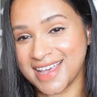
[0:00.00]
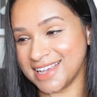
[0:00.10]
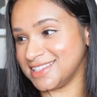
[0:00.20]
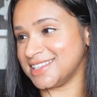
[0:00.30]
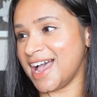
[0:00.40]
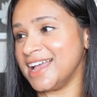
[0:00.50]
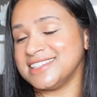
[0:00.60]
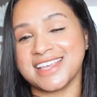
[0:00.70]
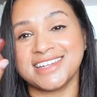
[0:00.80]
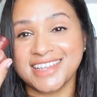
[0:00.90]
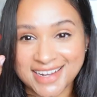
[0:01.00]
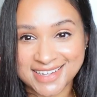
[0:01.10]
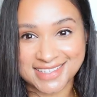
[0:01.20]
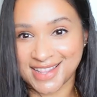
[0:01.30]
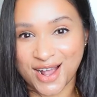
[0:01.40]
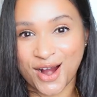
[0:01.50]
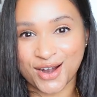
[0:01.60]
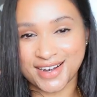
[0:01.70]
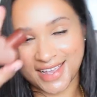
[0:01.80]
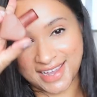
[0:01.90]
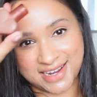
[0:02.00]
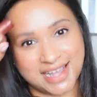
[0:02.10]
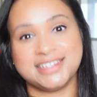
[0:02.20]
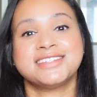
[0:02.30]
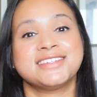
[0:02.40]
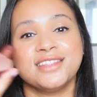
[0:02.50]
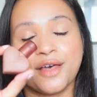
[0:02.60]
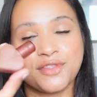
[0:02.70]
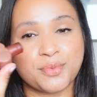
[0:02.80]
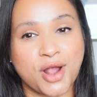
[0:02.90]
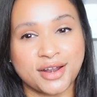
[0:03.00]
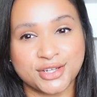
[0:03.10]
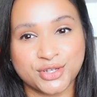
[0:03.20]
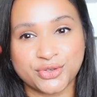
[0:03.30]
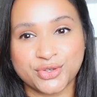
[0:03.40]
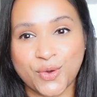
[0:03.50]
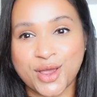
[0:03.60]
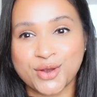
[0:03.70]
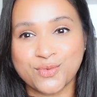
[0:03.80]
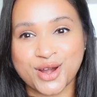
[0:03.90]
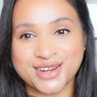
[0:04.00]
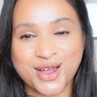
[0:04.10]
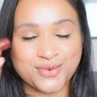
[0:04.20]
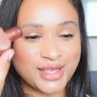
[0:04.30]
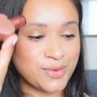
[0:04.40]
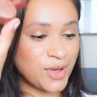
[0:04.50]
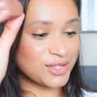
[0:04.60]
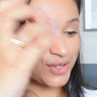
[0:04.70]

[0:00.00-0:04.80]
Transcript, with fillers: I just I just had to get it because of the heart, and I just love the product too, so it worked out really well.